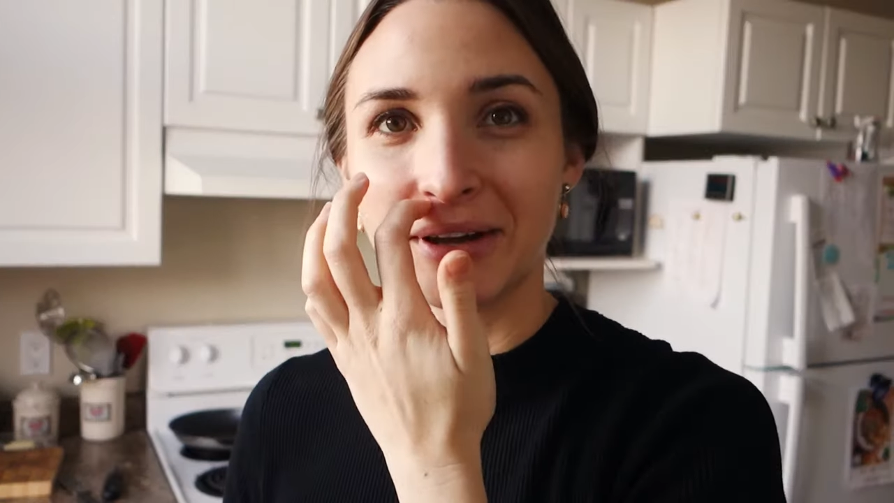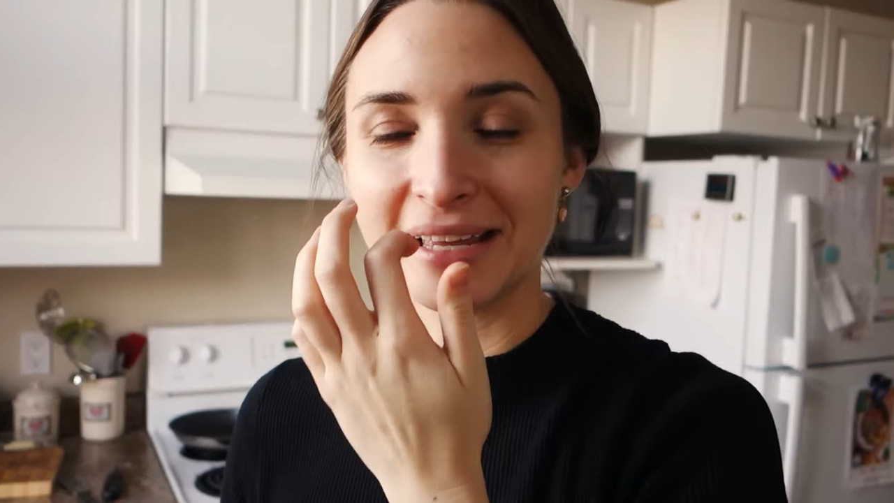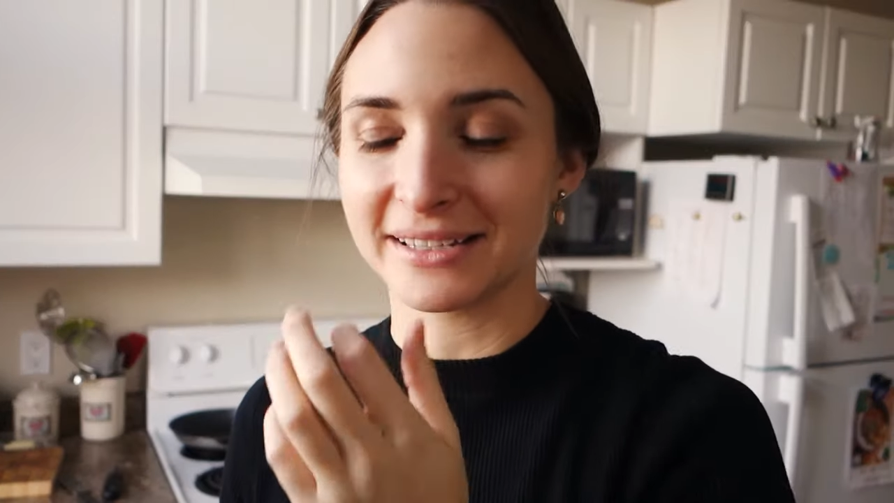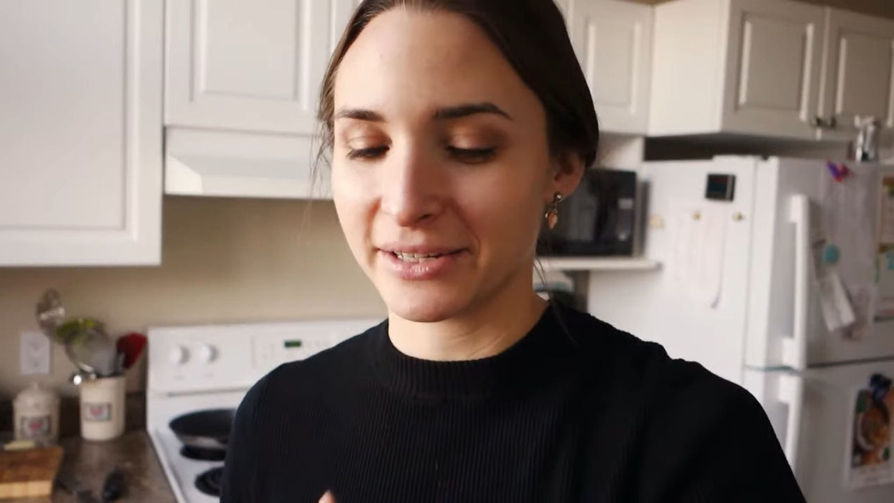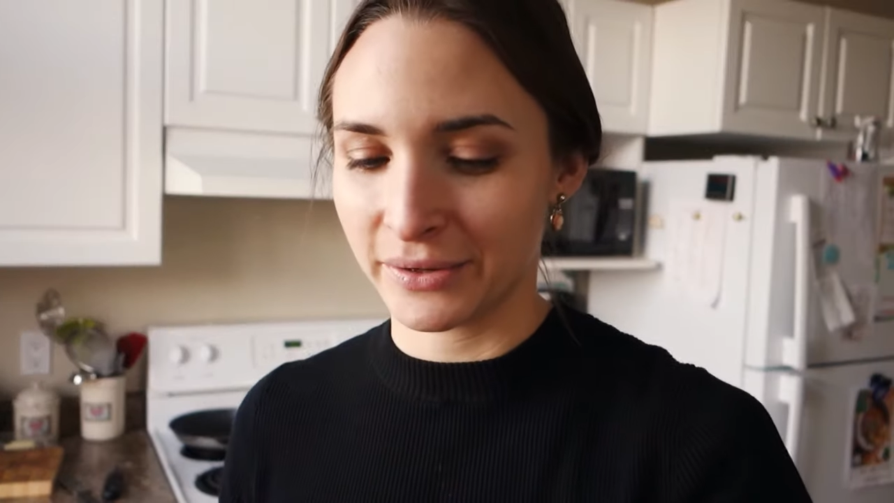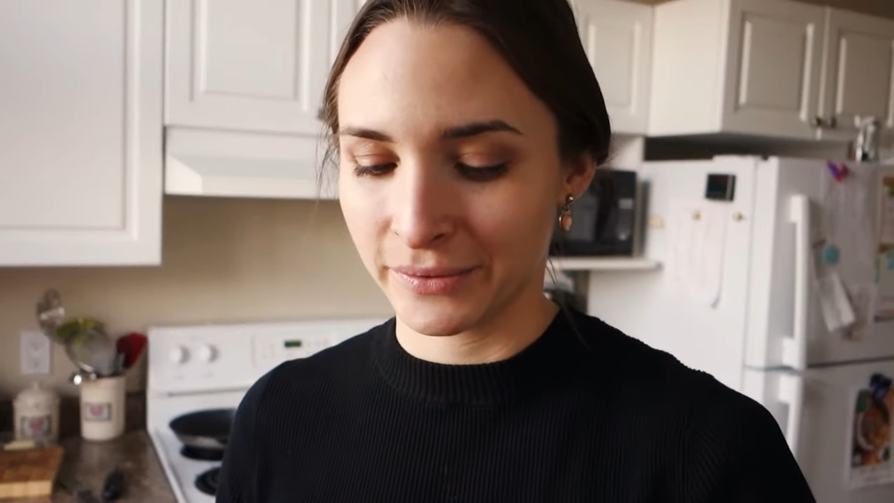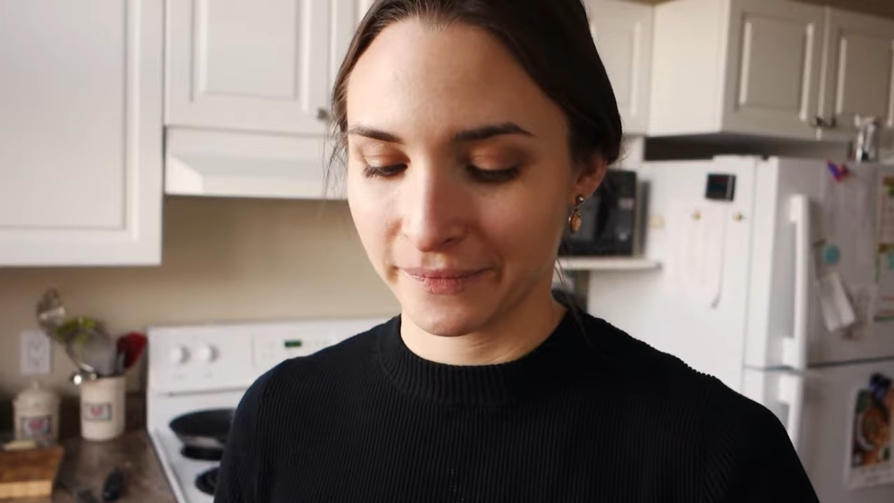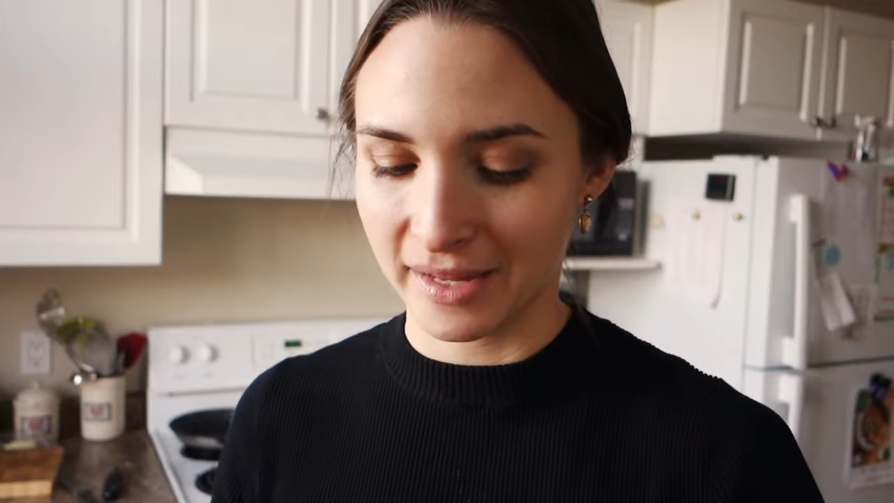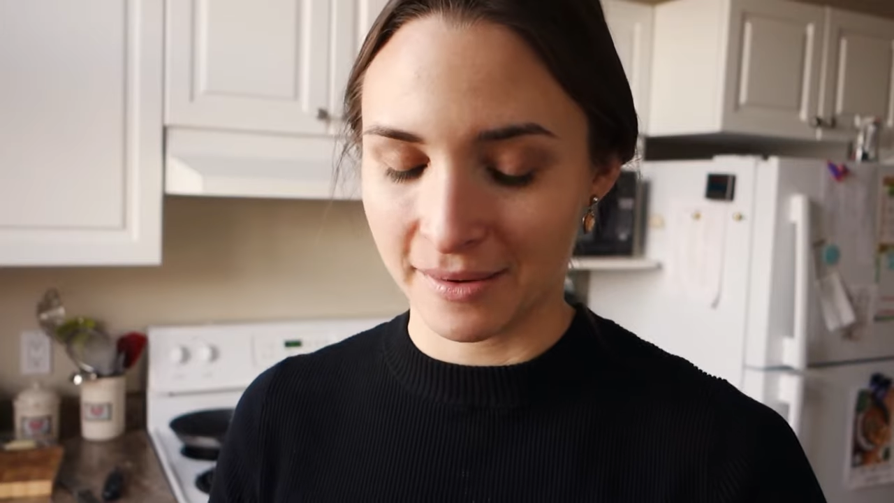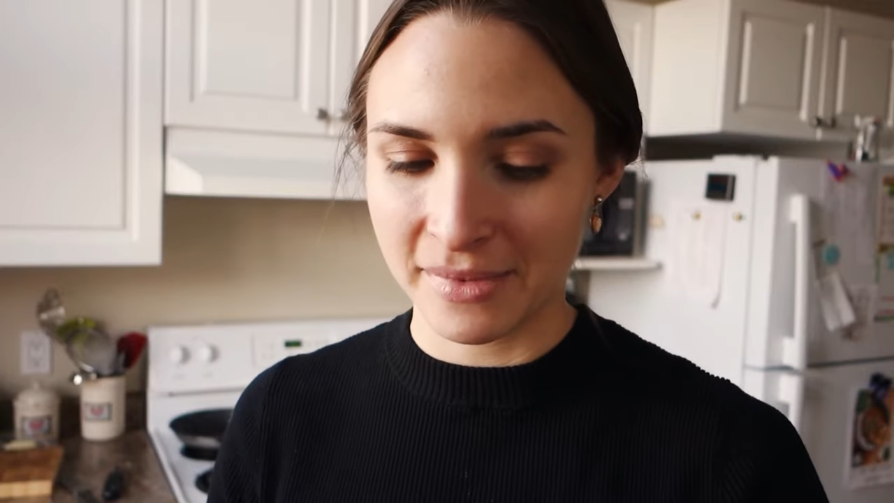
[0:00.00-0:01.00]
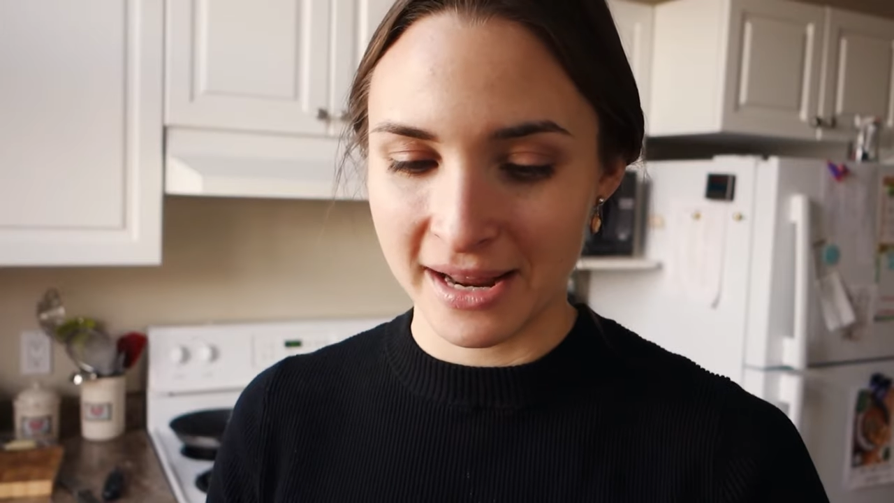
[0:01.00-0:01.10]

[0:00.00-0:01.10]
Okay, so I'm